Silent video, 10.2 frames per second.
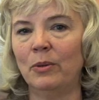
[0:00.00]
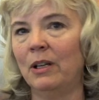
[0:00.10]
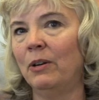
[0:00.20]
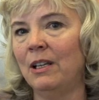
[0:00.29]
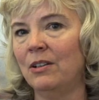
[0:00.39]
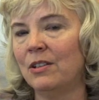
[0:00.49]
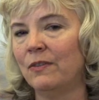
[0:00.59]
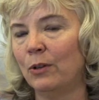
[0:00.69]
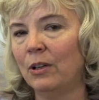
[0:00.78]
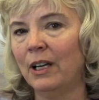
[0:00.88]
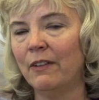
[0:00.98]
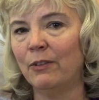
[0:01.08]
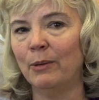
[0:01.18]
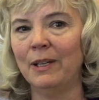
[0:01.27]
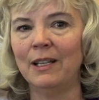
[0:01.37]
what do I use fluorite
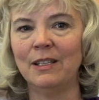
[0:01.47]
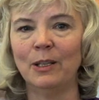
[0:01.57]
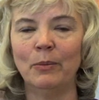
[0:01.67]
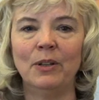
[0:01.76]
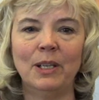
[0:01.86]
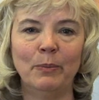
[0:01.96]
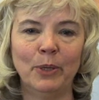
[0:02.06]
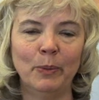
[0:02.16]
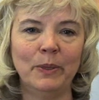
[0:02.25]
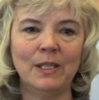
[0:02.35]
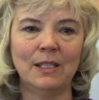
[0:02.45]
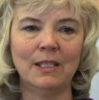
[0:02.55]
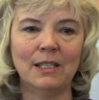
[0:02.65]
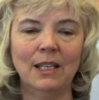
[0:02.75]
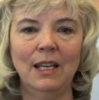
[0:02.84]
for, because they're
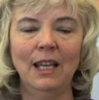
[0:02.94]
multi-purposes.